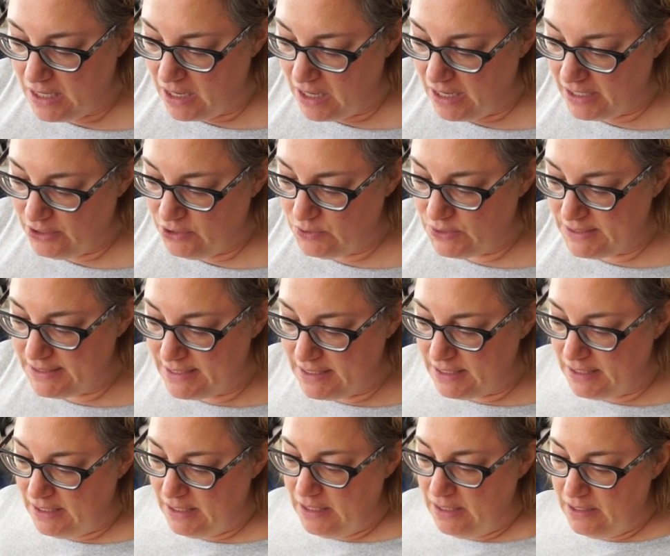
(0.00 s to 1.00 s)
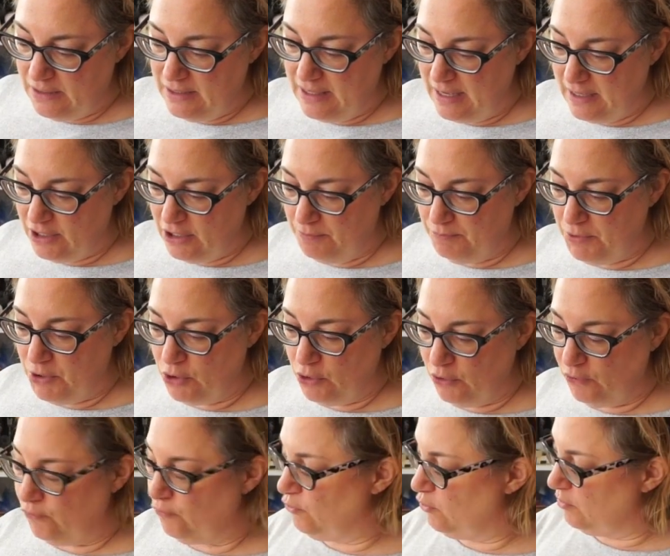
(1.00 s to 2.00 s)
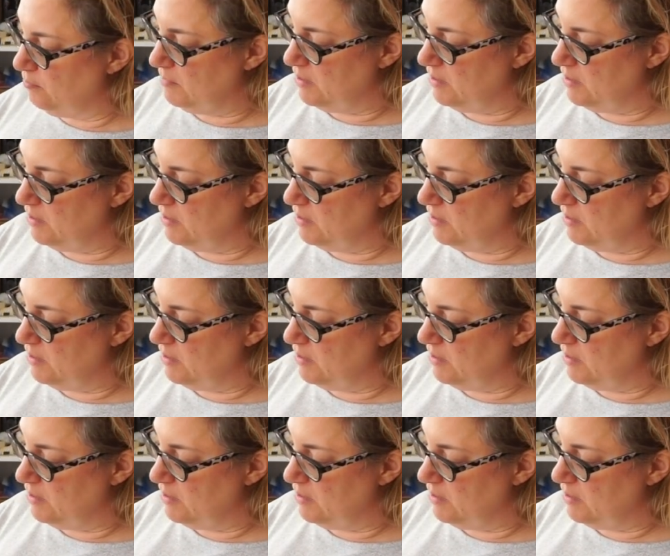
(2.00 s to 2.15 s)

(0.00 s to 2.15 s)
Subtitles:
I use that computer for